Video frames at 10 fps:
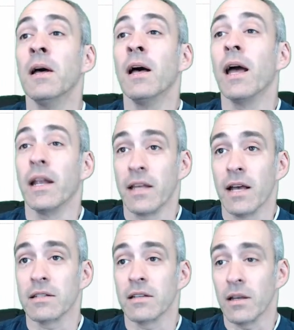And
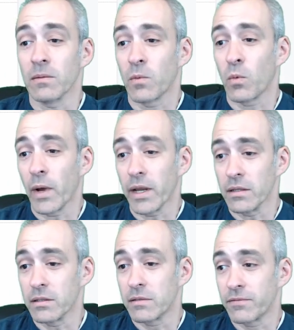yes, I waited
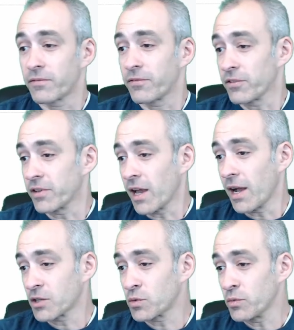for the
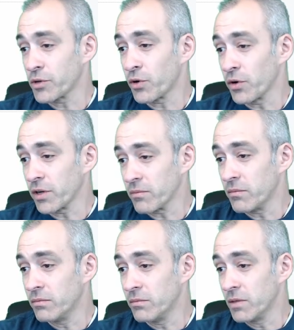actual recording,
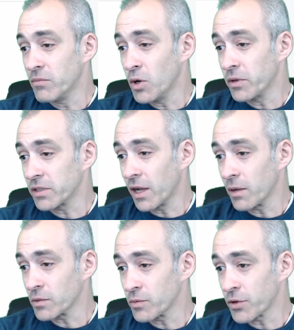the moment I
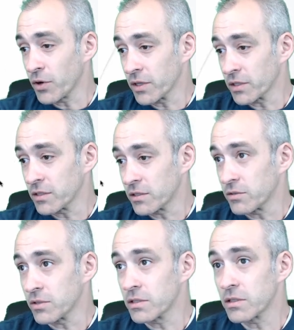was recording, to do
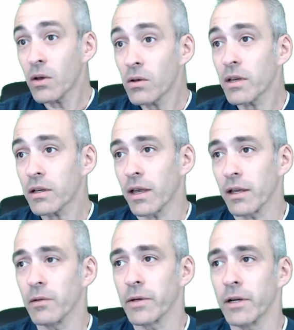this. Oh, okay,
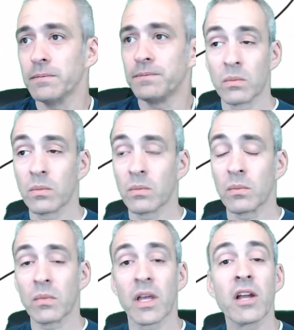here we go.
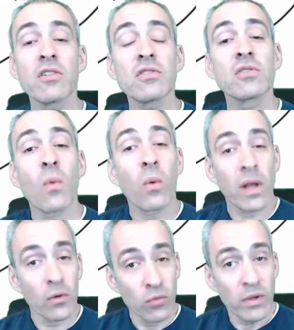Here's what I
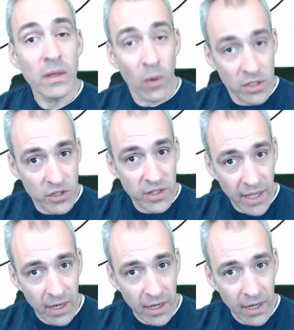really want you to get